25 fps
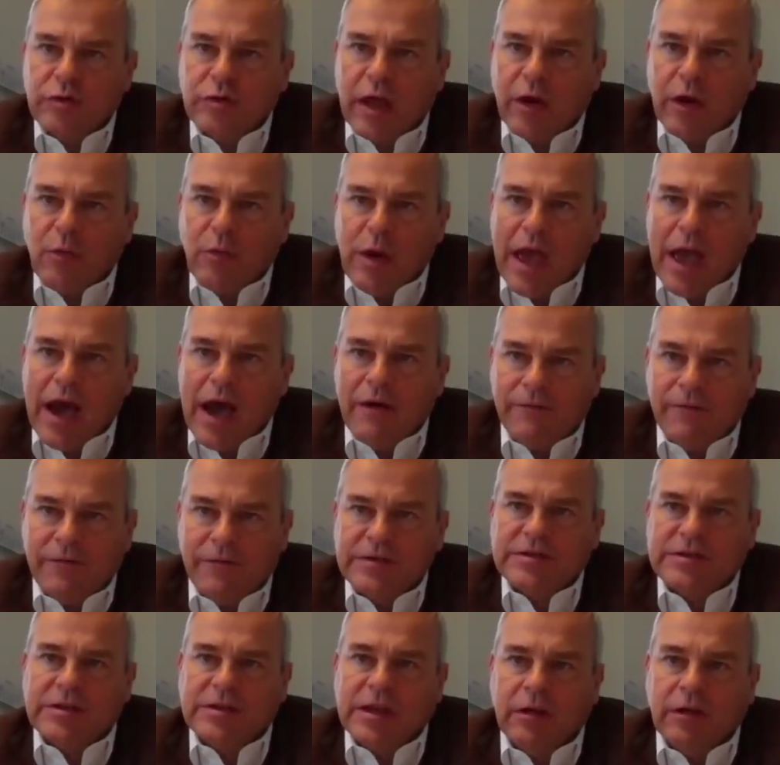that we are
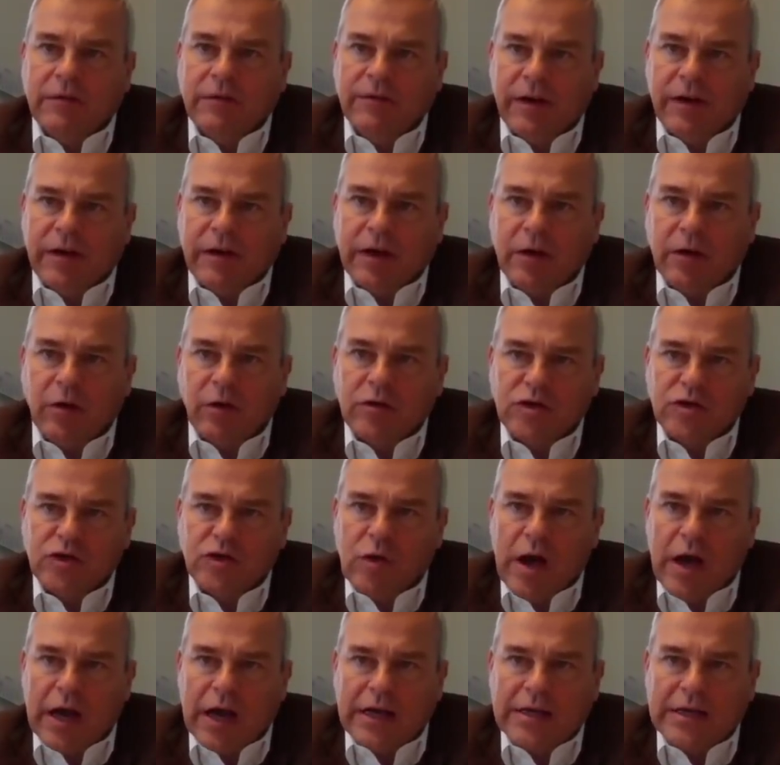still very close to
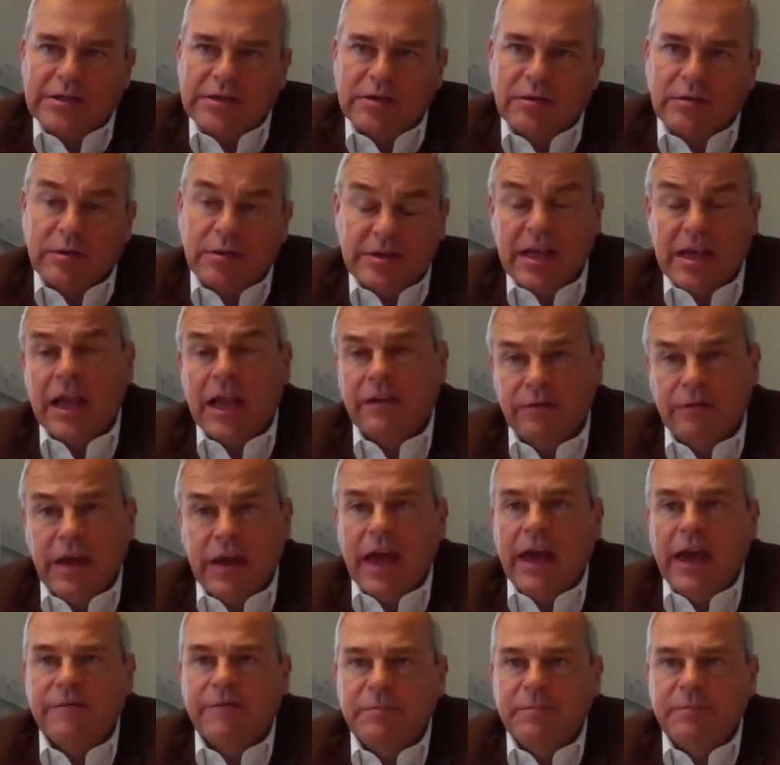our customers. And we
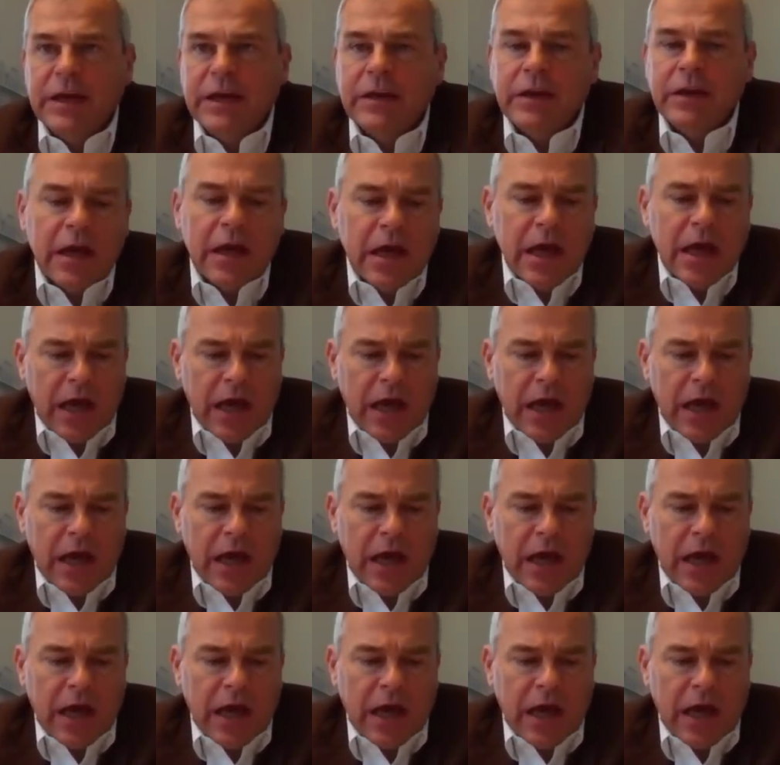have been.